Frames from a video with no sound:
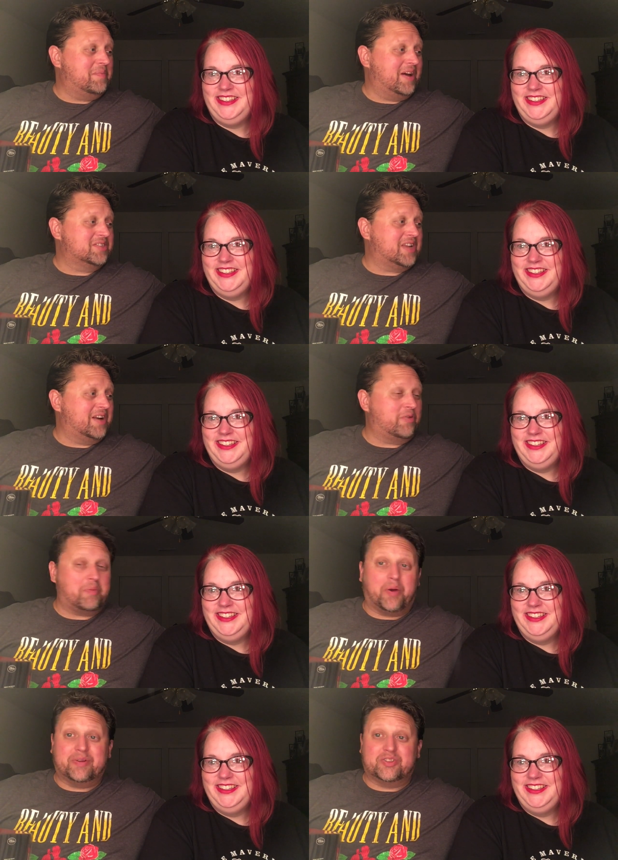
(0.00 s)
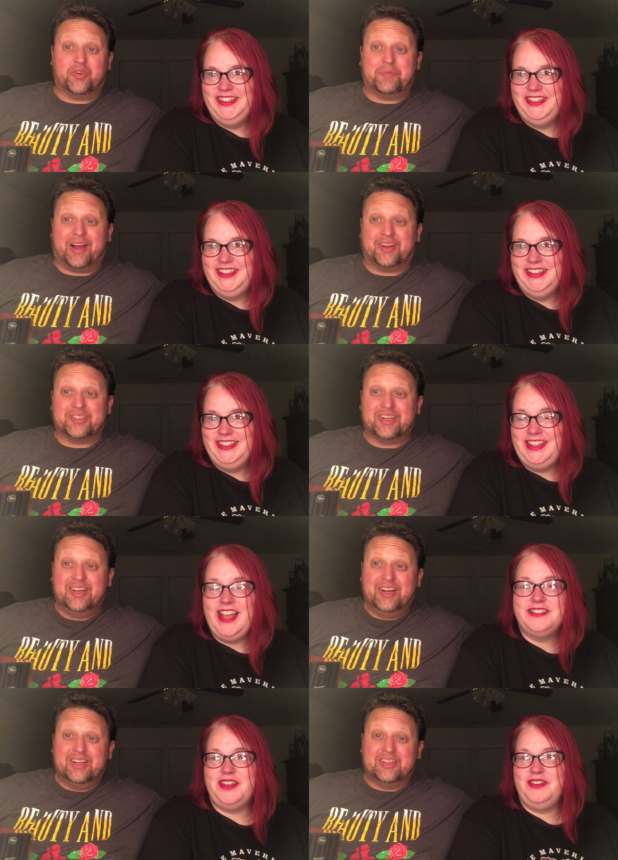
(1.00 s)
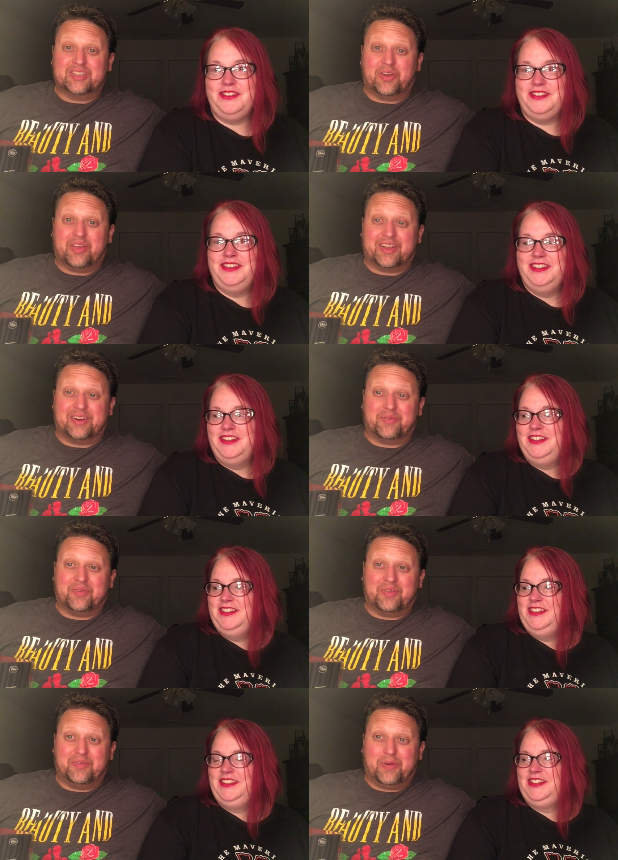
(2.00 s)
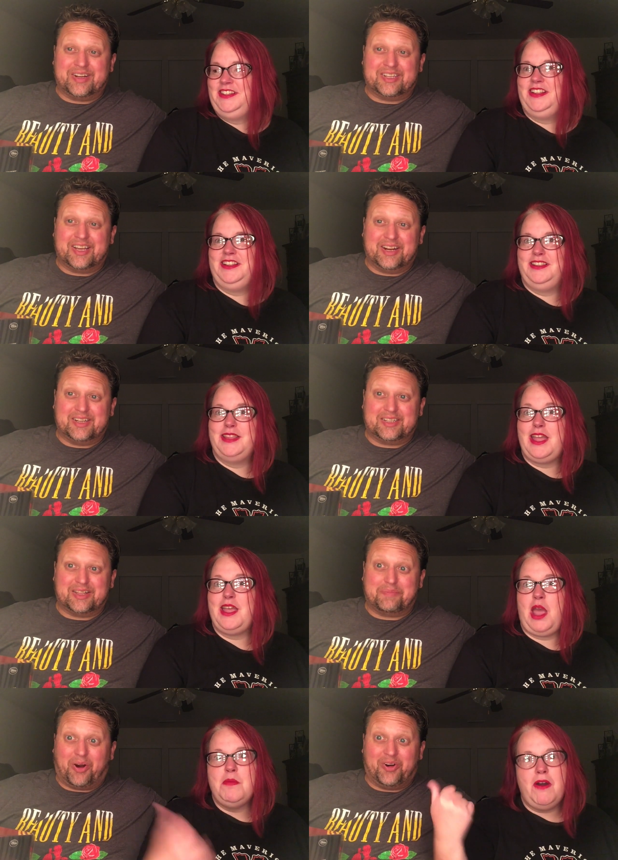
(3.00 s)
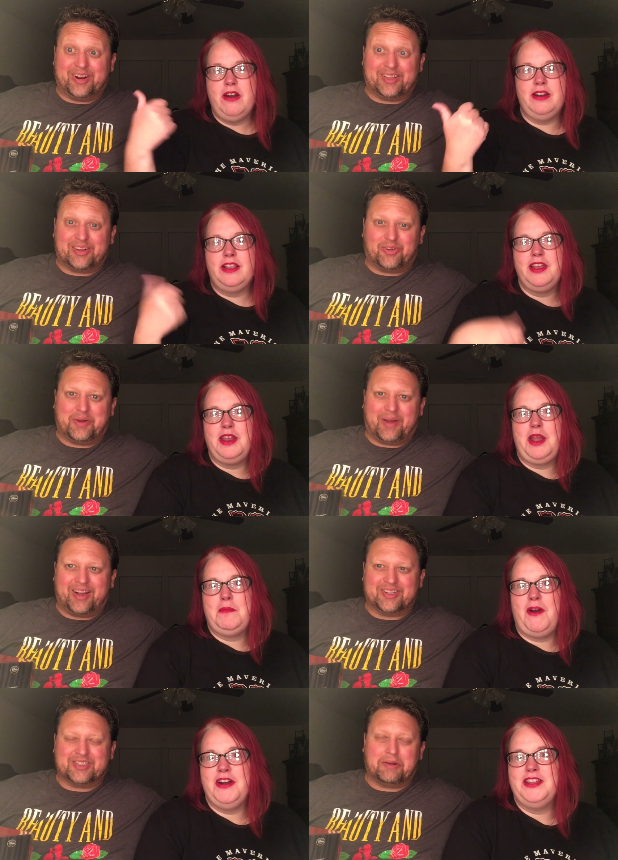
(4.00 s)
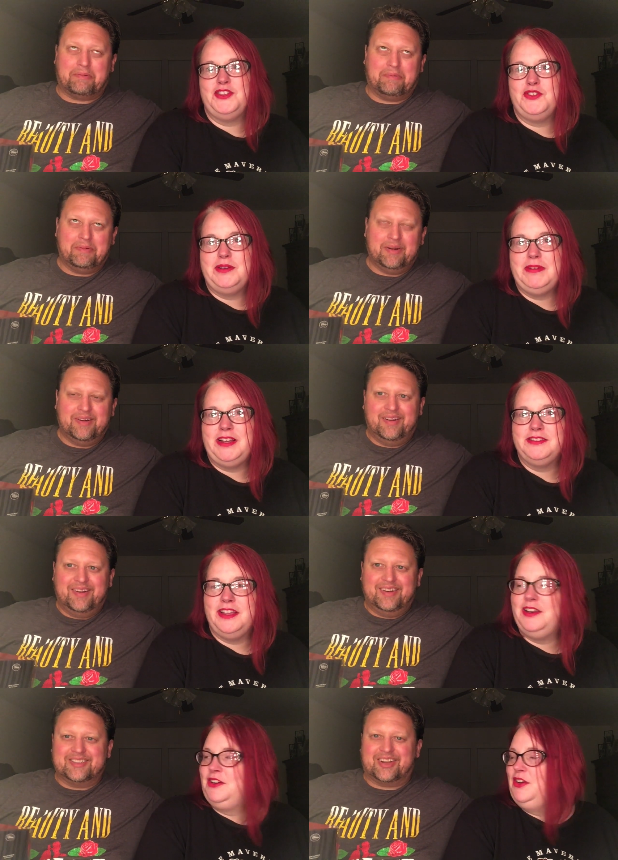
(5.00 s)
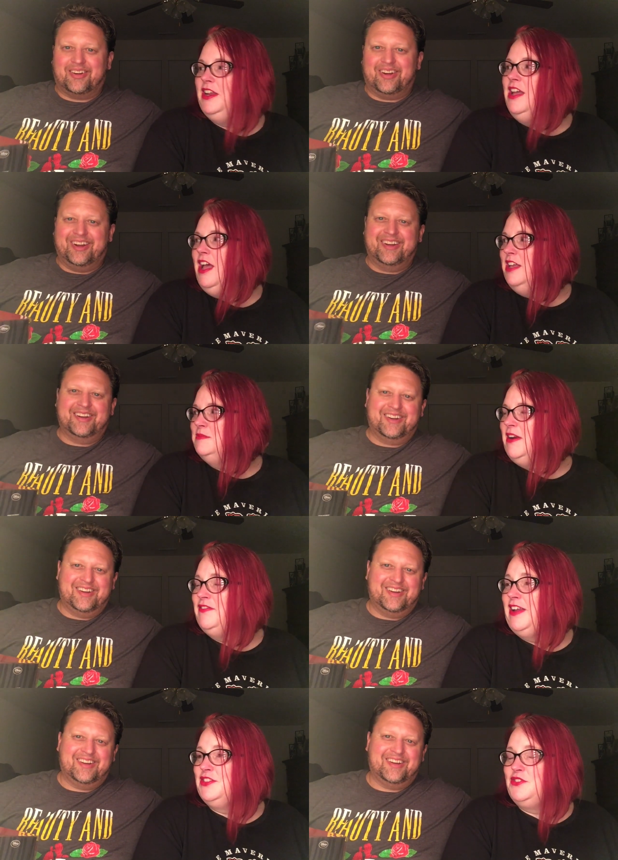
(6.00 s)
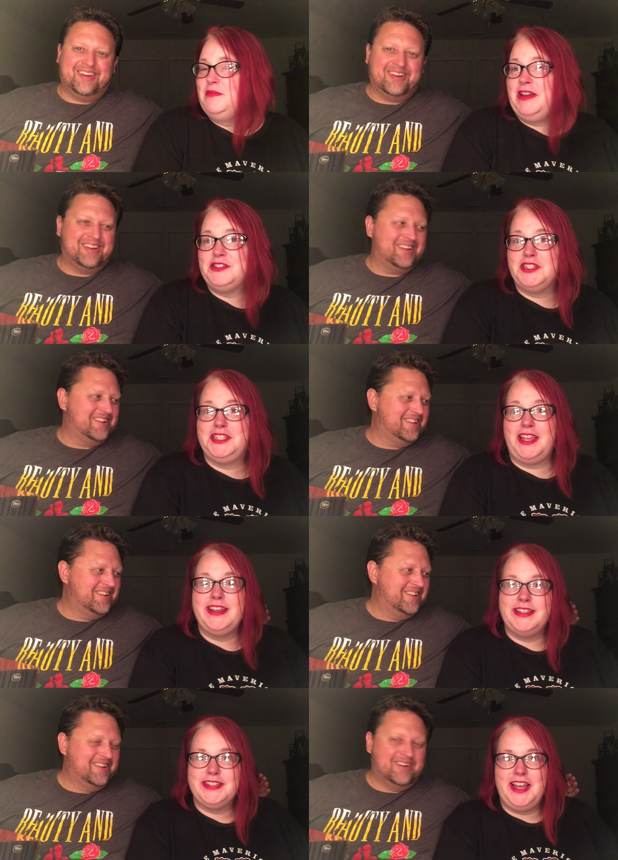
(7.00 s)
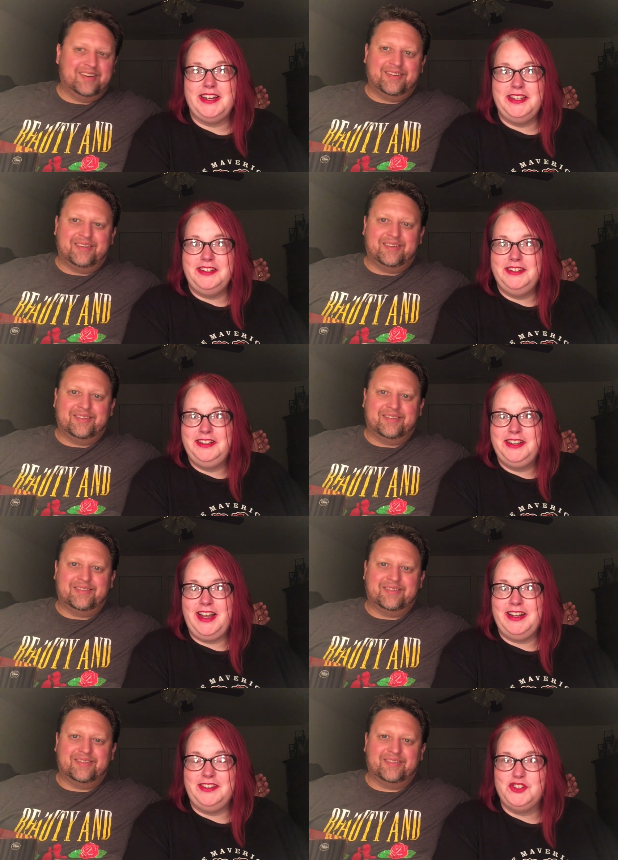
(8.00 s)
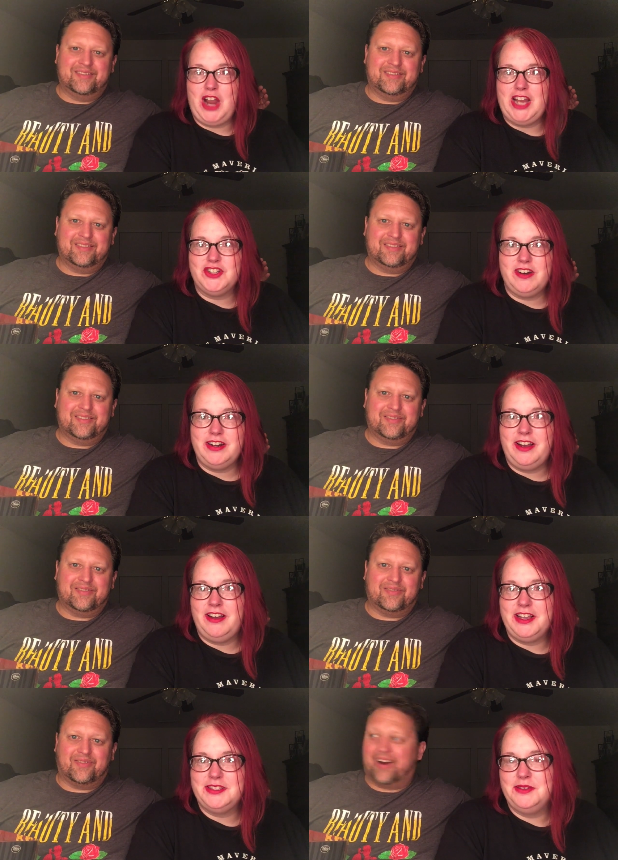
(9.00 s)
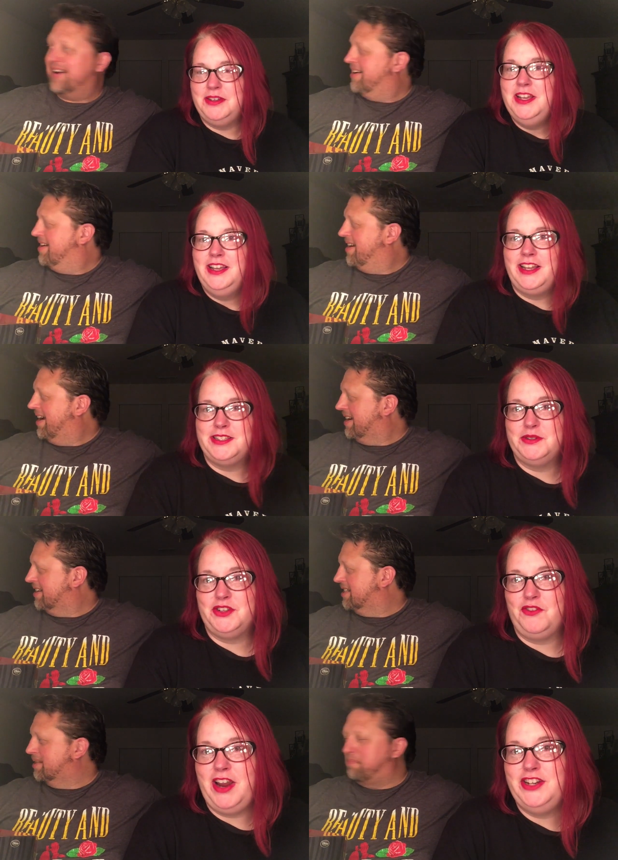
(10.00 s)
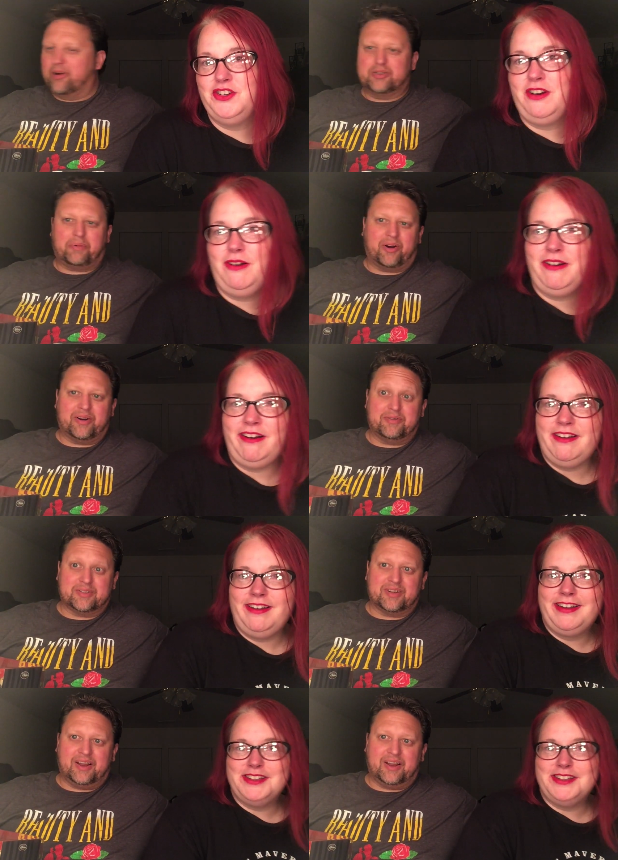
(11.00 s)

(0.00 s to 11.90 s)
Speaker 1: up outside of her Barbie dream house. Yeah, so so they can wait to get into the party at the dream house. They can go party at the dream house. And
Speaker 2: so, as a matter of fact, the dream house looks like it's kind of kind of trashed right now. I guess right. it, guess there's a rager going on. Was, I